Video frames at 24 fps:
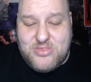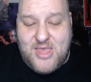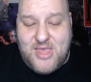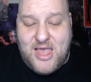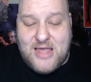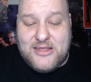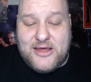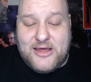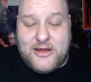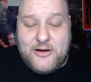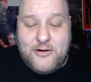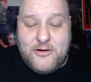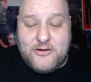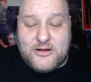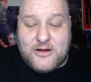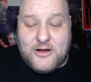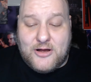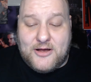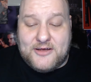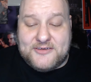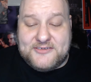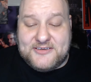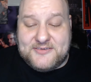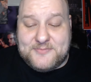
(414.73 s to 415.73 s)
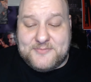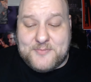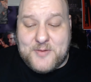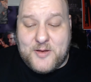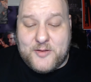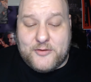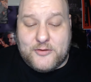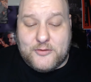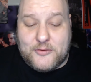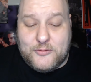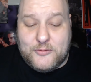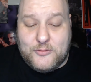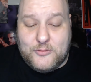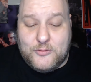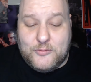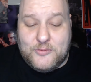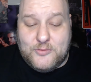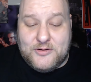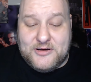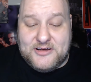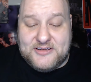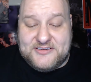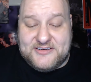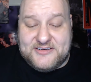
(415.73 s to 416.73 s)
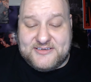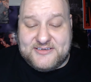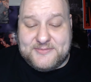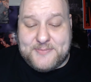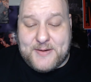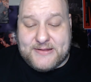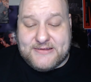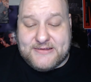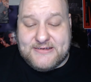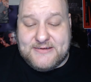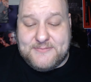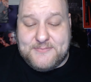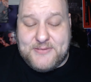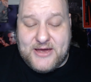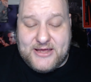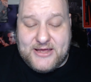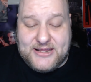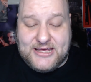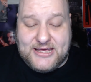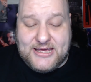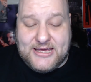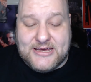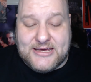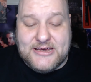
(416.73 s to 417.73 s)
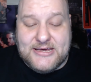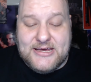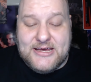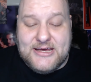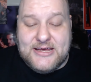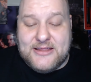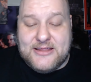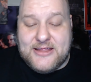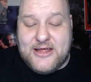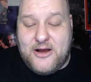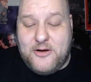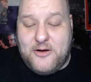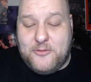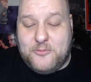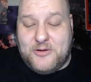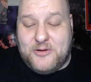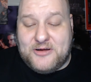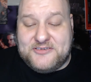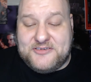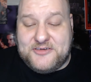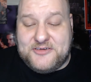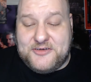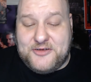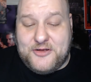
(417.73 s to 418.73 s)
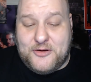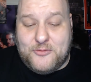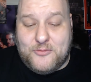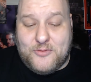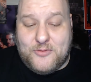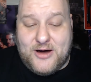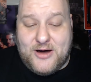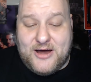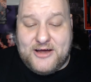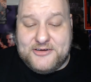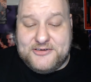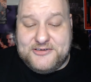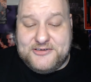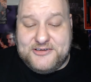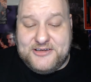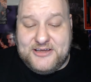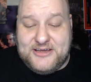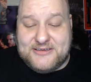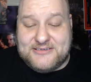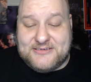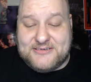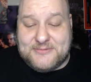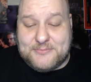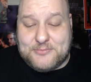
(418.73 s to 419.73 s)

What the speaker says: Leonard calls his mother, who was expecting Penny. Leonard wants to know why she isn't